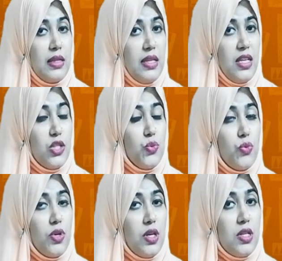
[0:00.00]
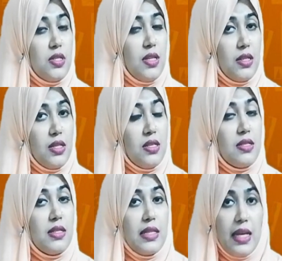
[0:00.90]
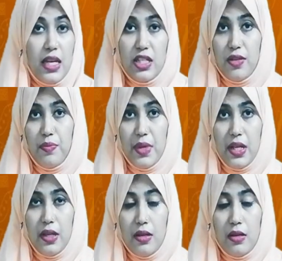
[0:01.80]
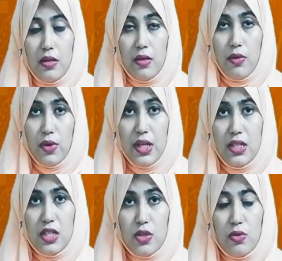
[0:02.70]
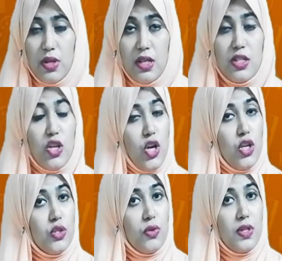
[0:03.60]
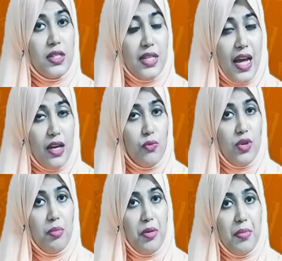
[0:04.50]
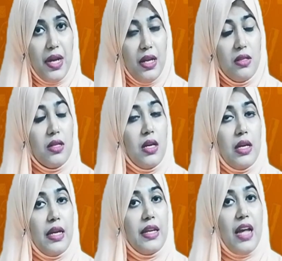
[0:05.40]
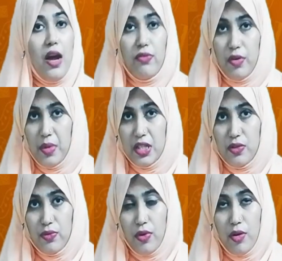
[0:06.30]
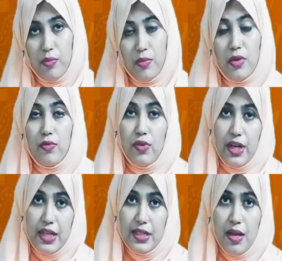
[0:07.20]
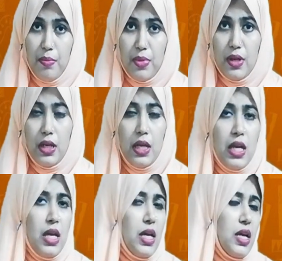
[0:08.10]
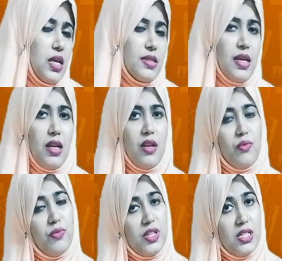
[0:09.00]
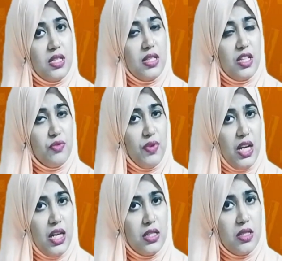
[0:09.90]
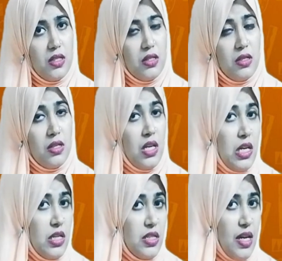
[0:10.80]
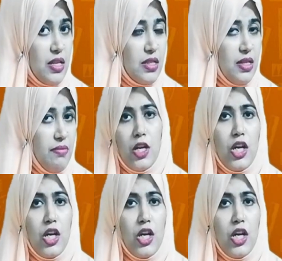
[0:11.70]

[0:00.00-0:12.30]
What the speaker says: These words suggest negative meaning. Okay, dear students? So the tag will be made in affirmative form. For example, he seldom visits his village. Does he?